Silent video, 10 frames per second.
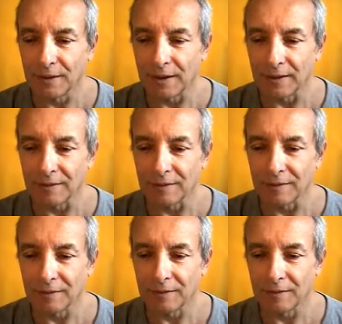and
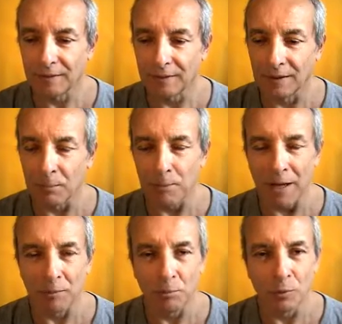in a
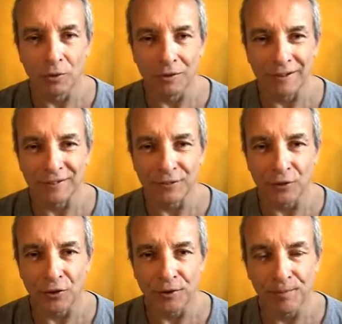bad mood later
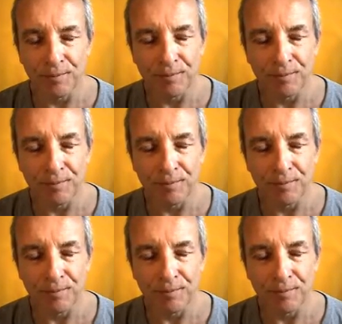on.